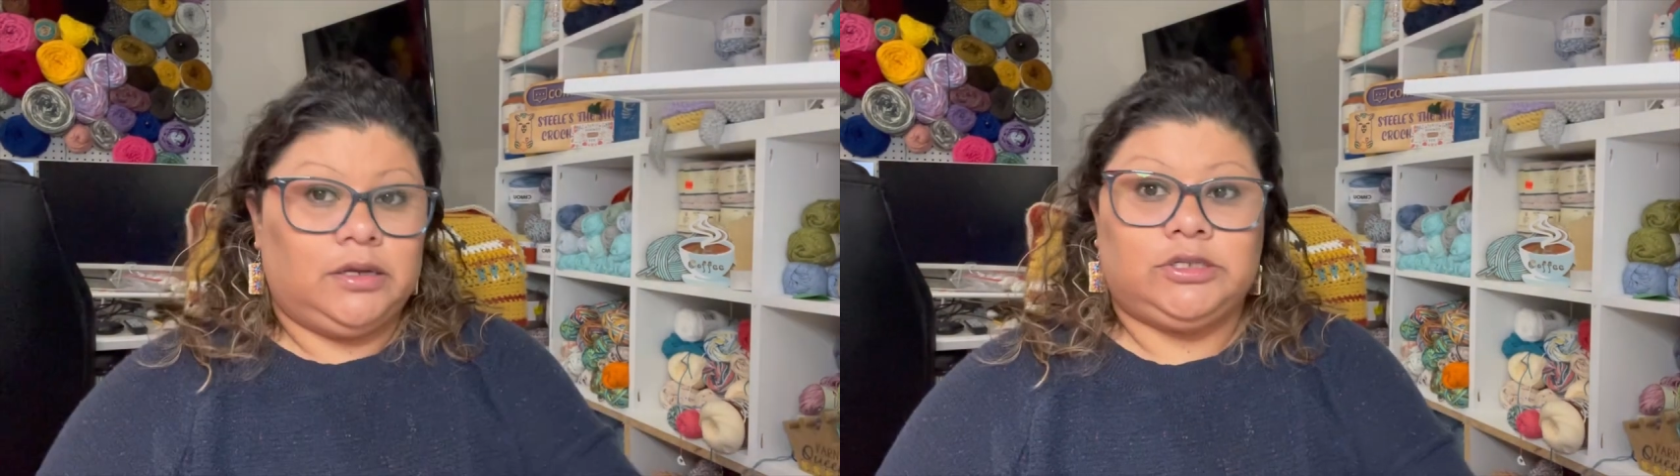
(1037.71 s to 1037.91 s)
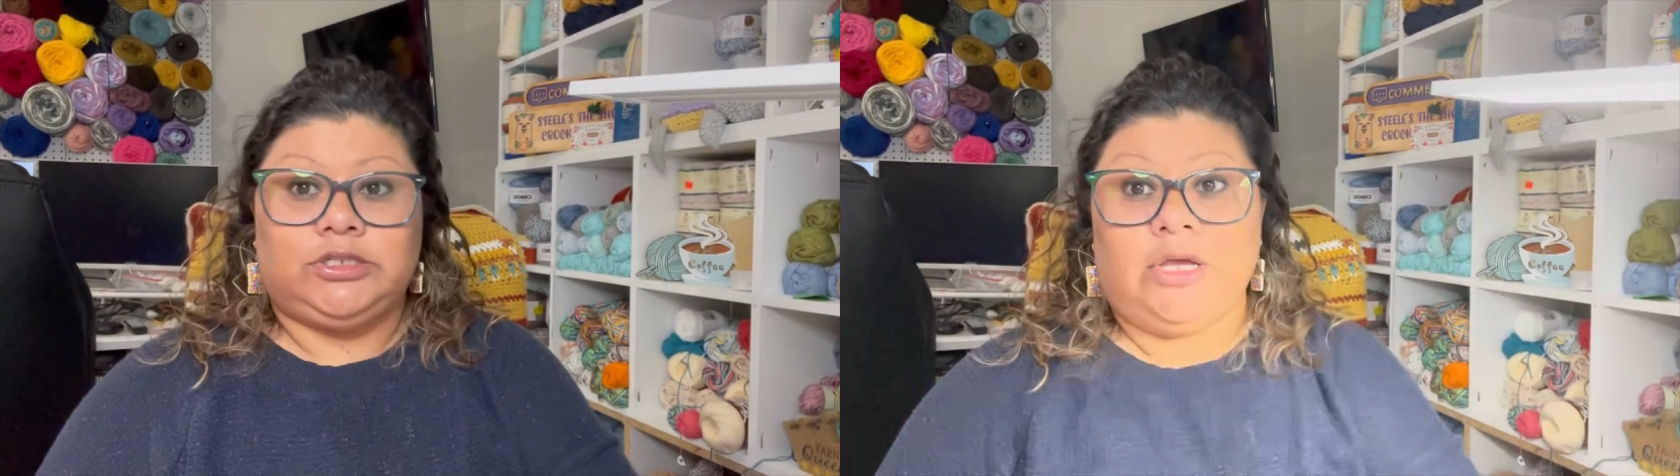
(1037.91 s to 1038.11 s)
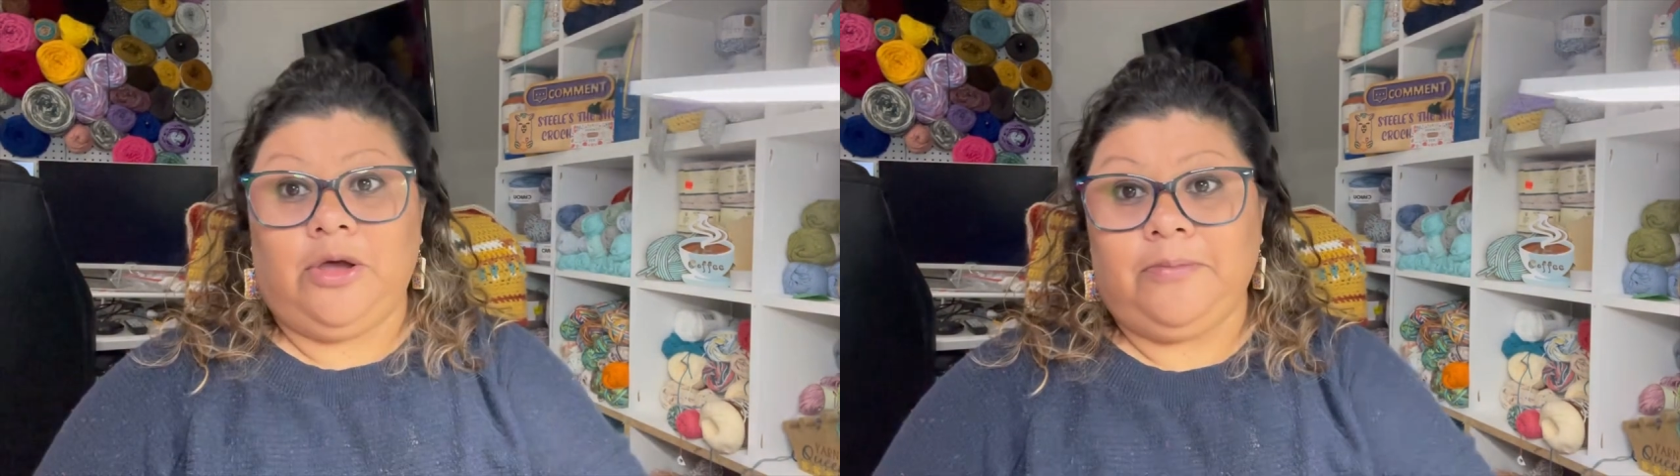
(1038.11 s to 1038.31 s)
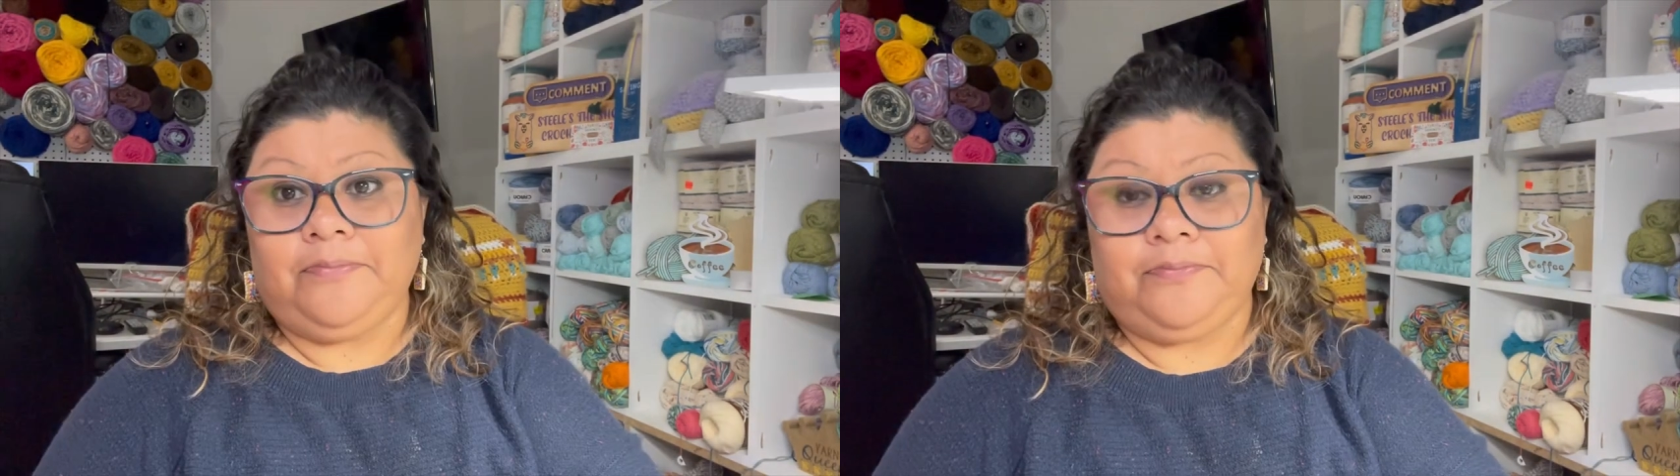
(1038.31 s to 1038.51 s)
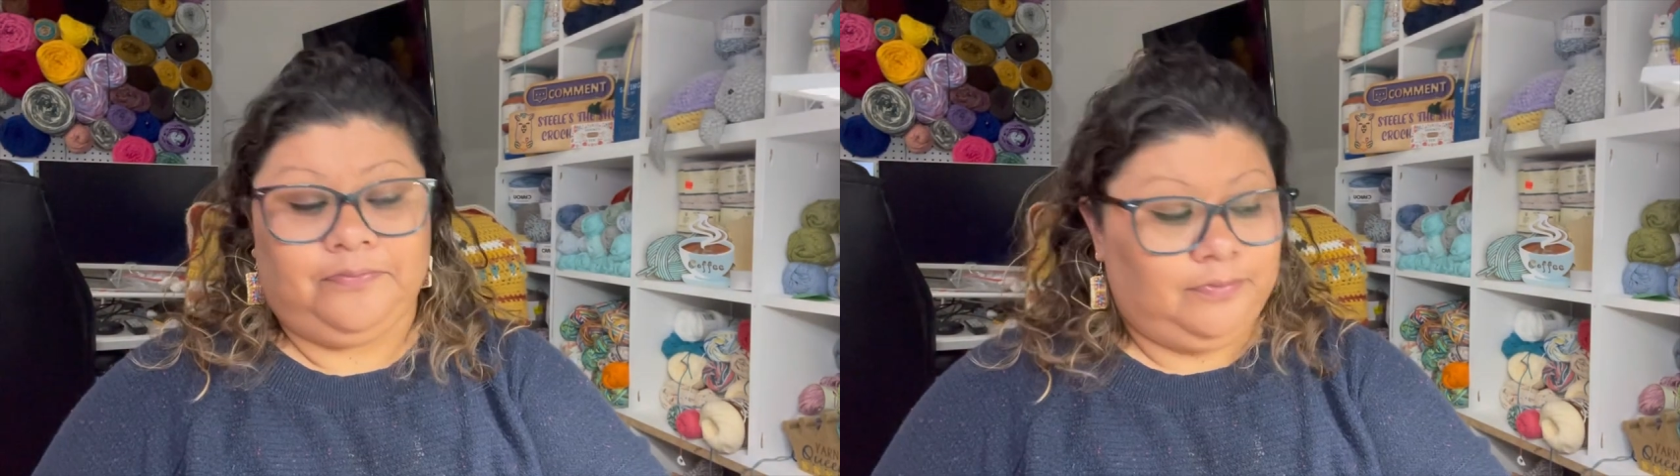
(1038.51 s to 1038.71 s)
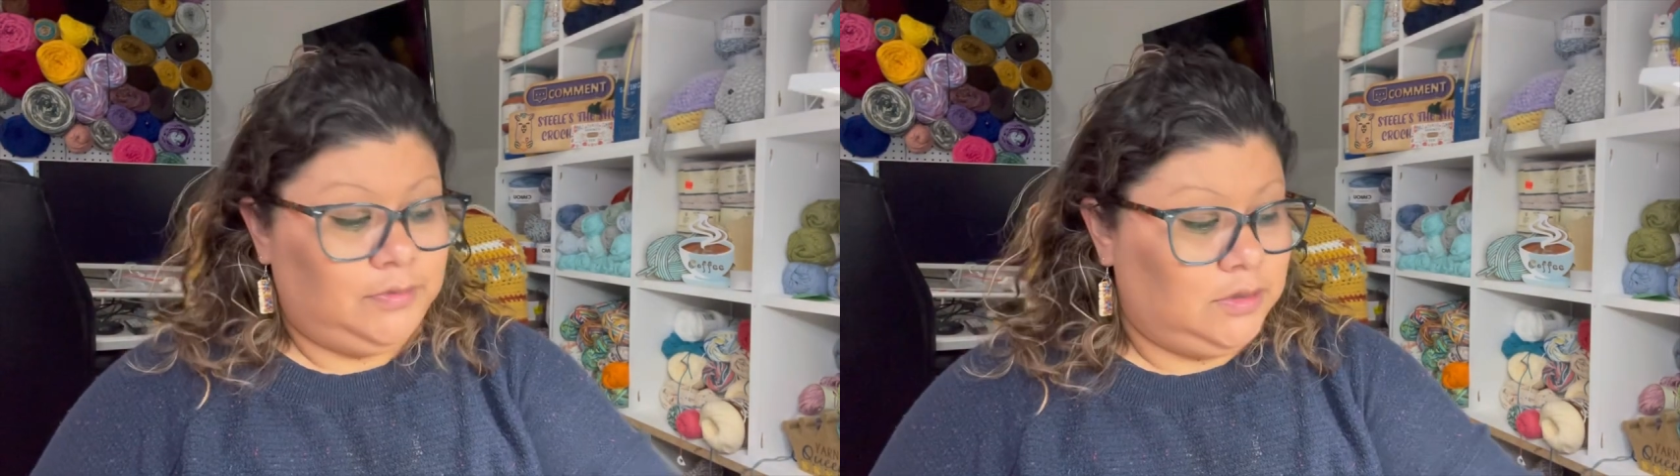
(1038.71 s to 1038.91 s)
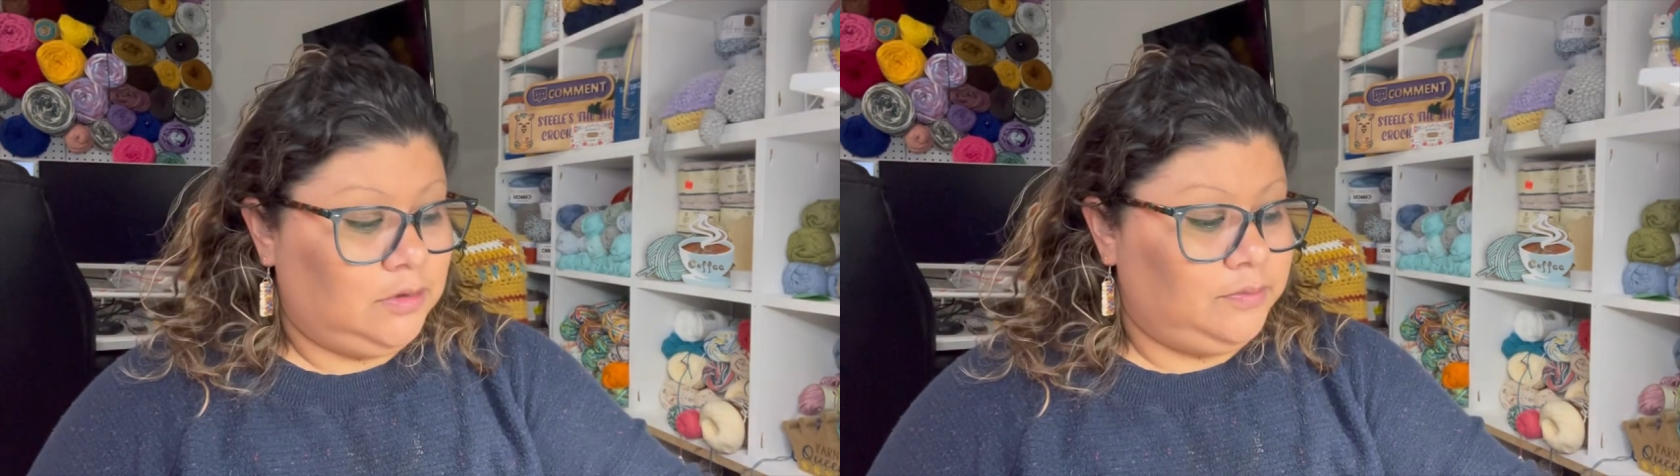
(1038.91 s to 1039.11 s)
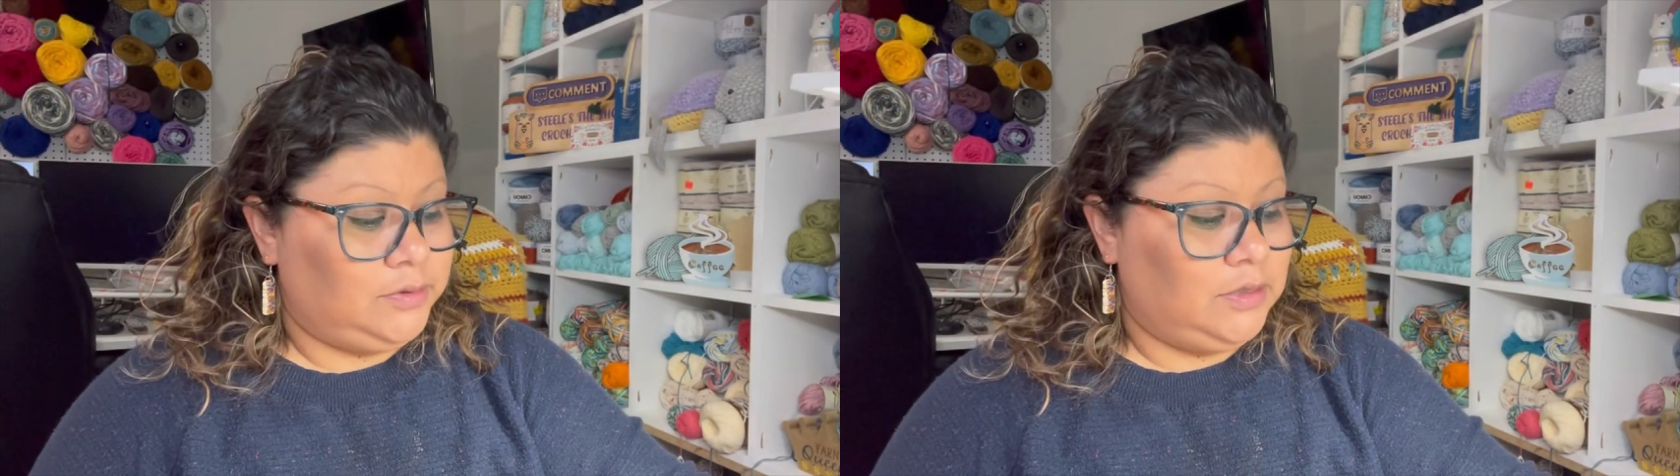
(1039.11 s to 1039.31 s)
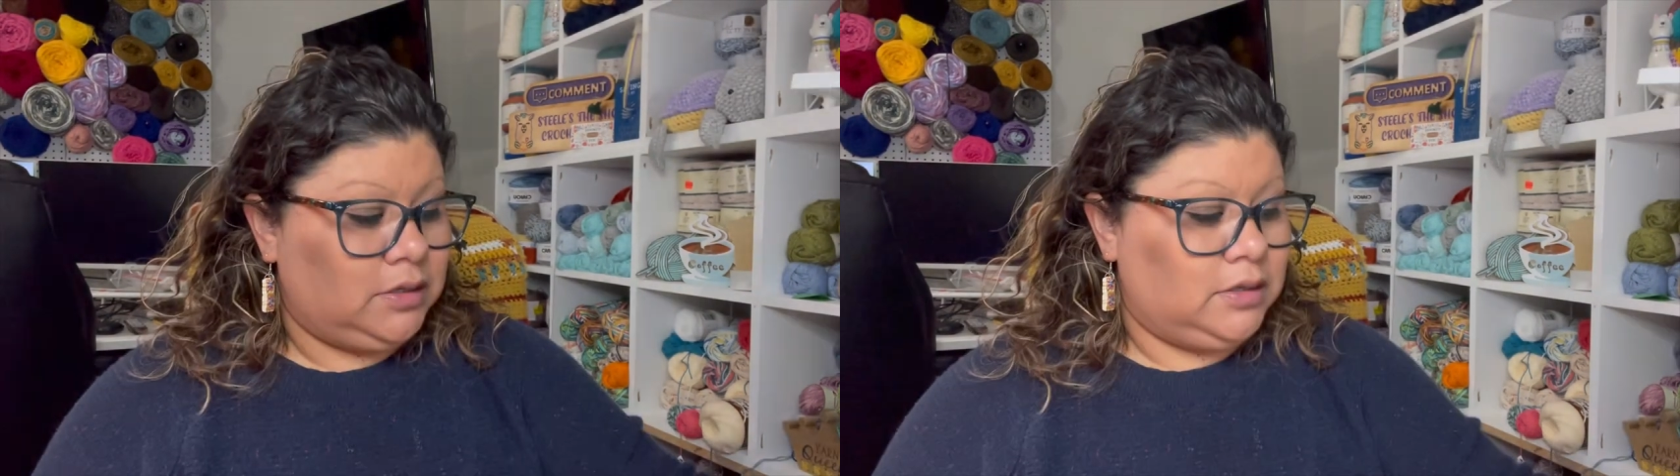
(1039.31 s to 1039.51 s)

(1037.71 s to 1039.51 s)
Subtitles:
So, oops.